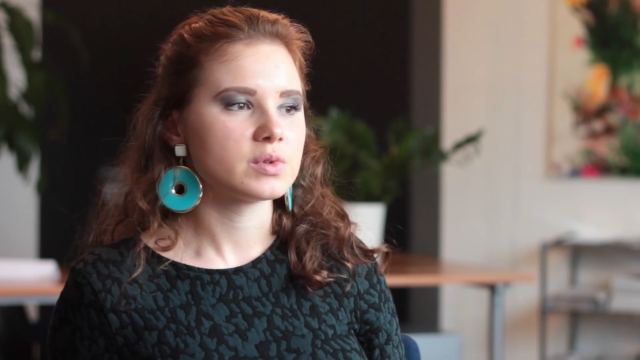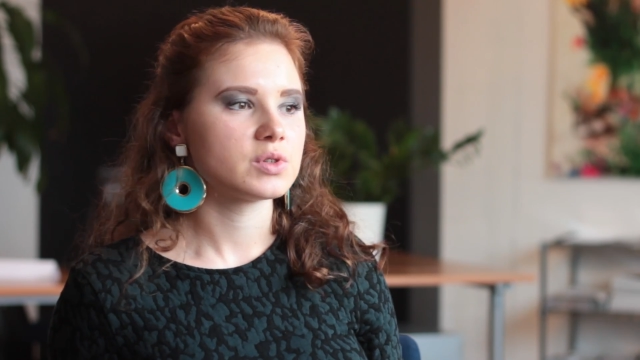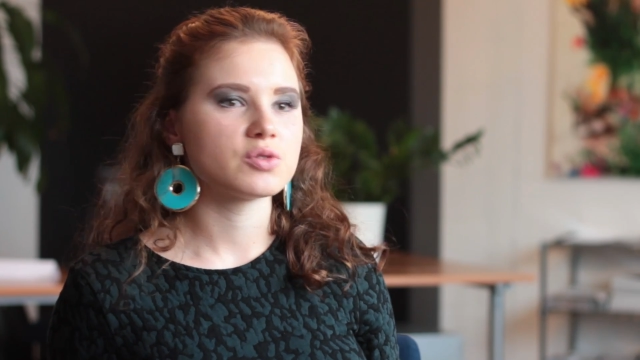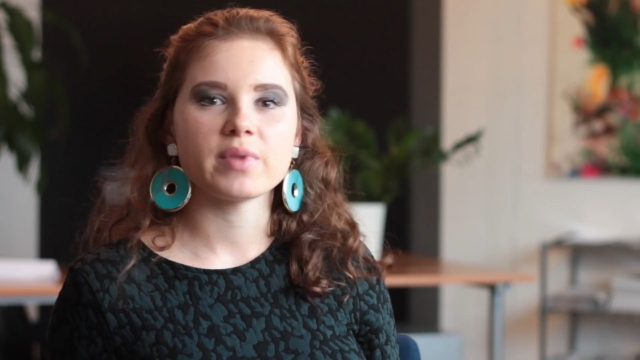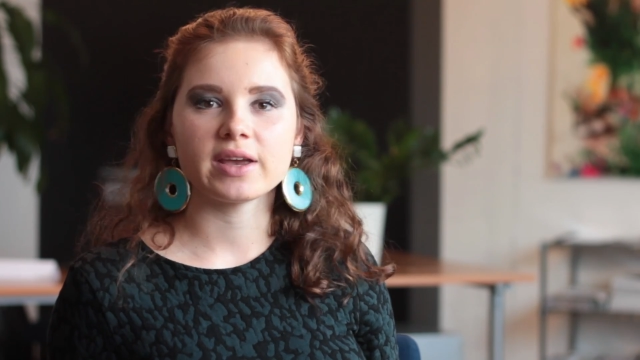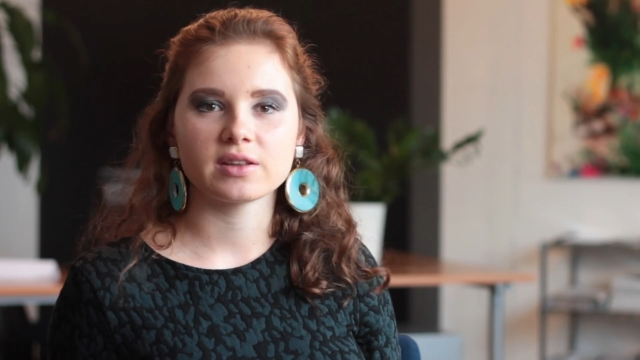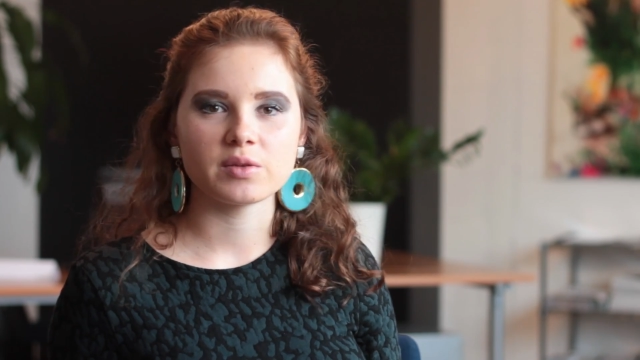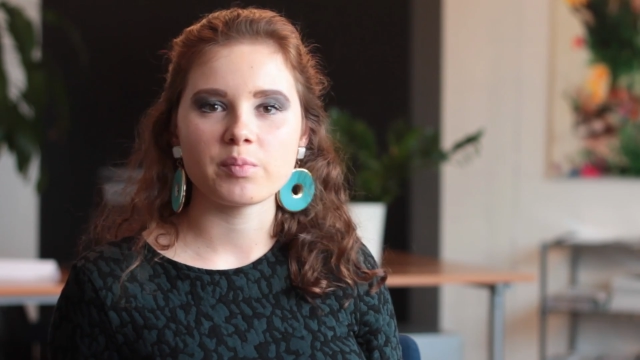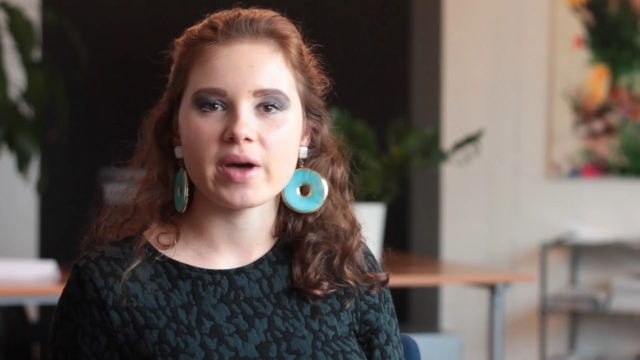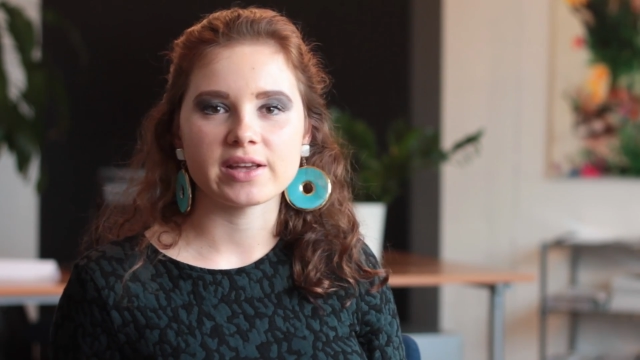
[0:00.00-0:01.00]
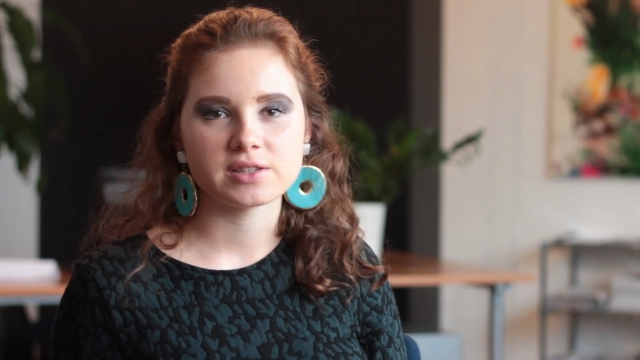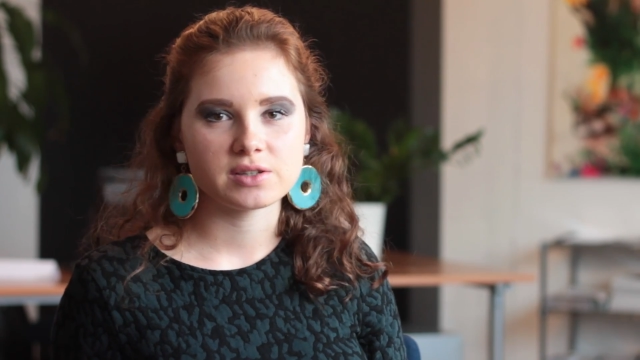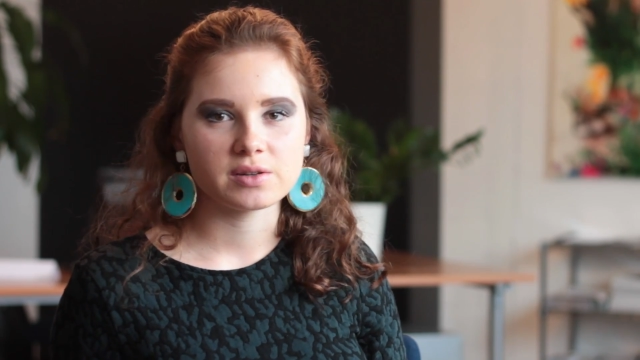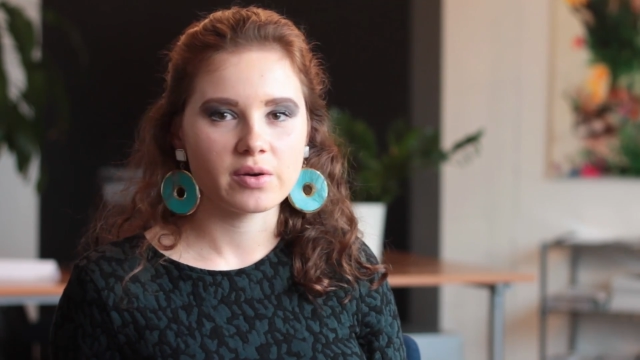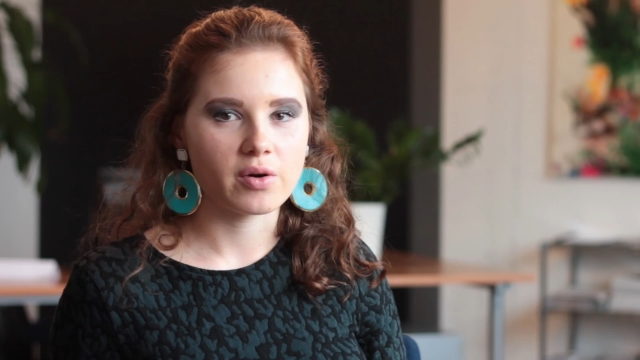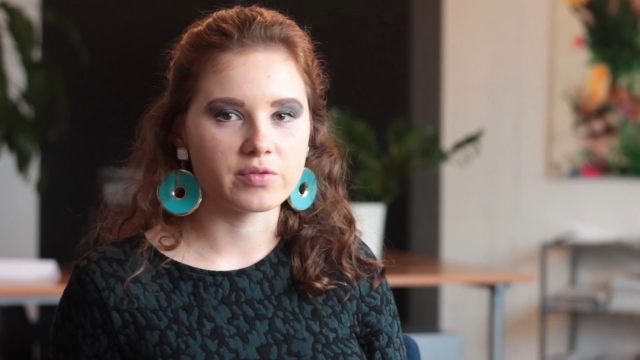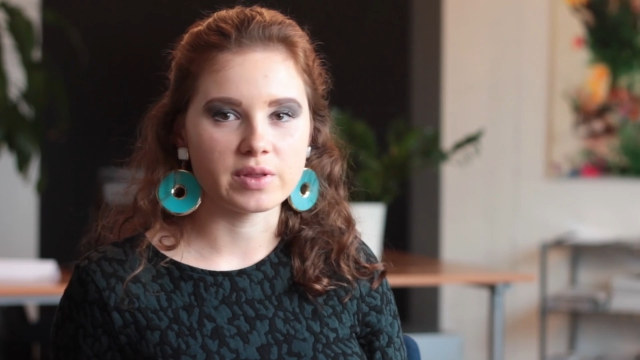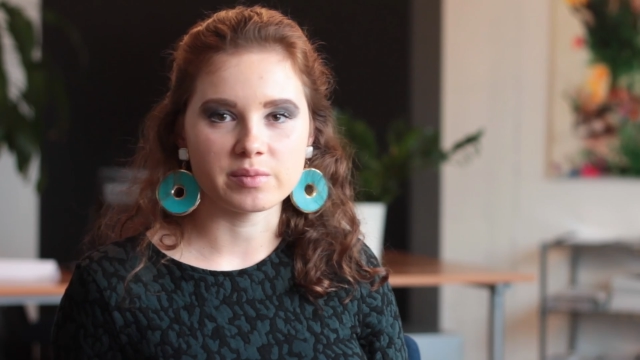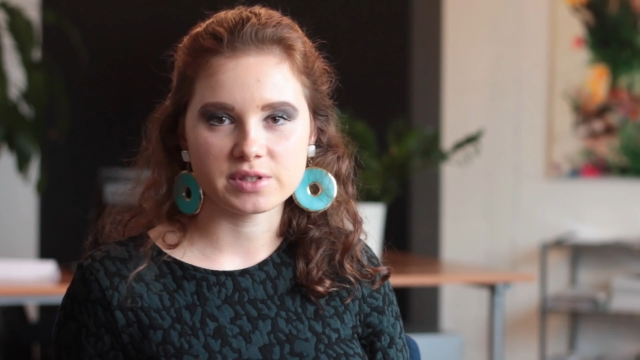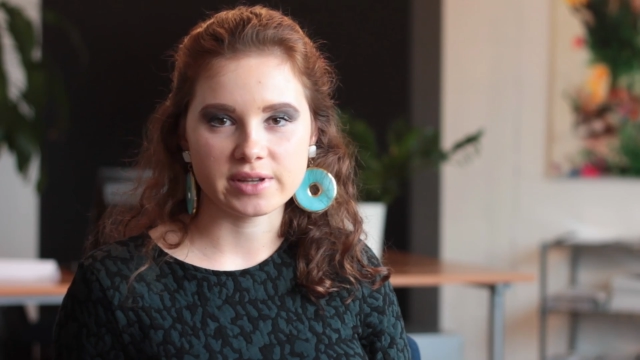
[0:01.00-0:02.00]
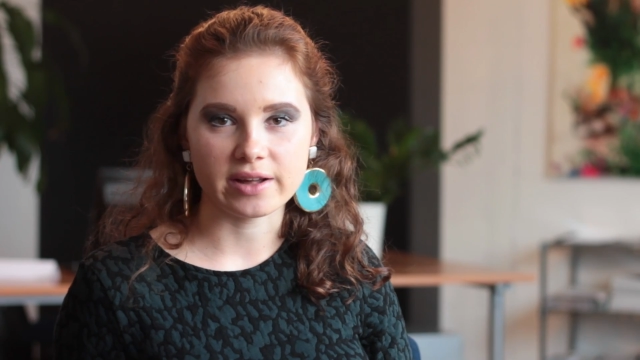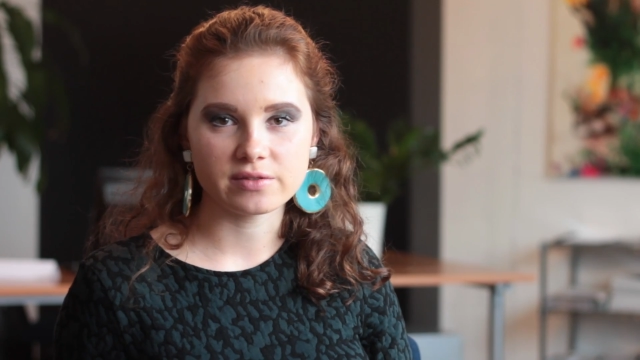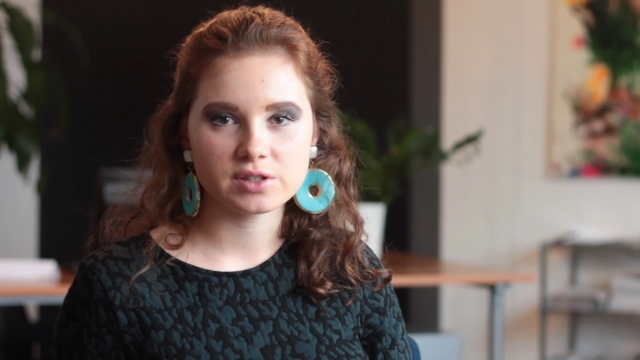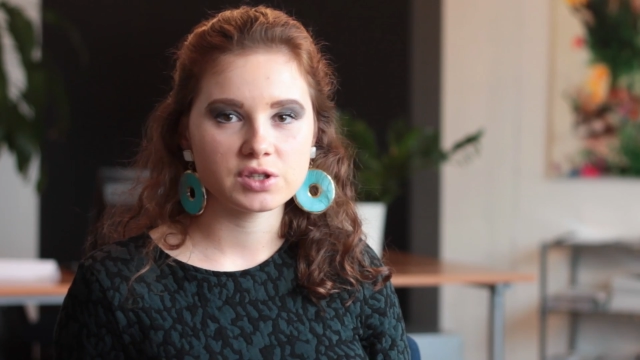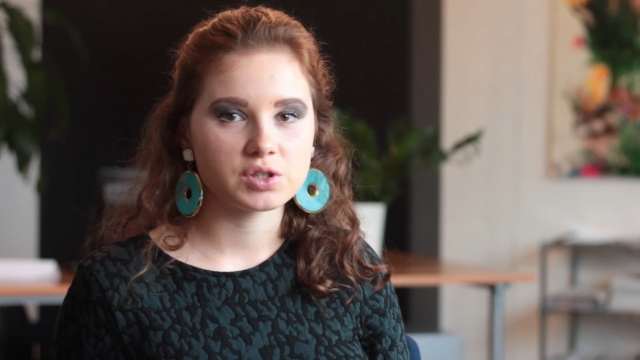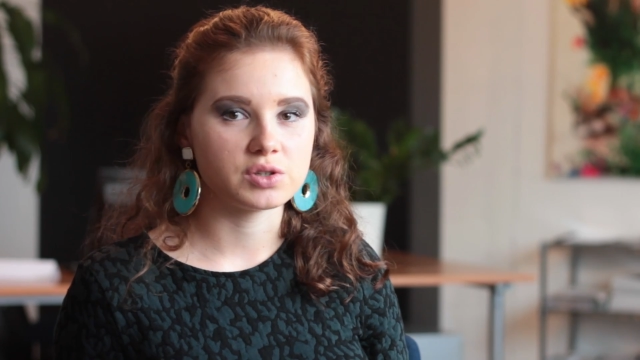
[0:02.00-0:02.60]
make the best of themselves,